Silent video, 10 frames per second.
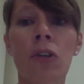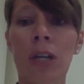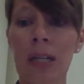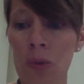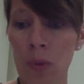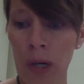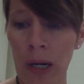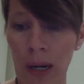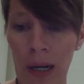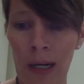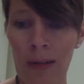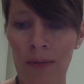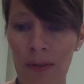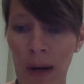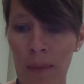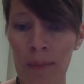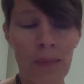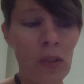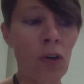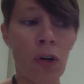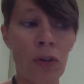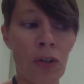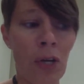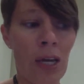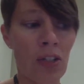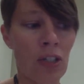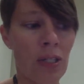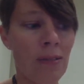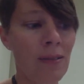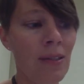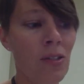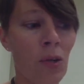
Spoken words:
You can each work on it from your own location.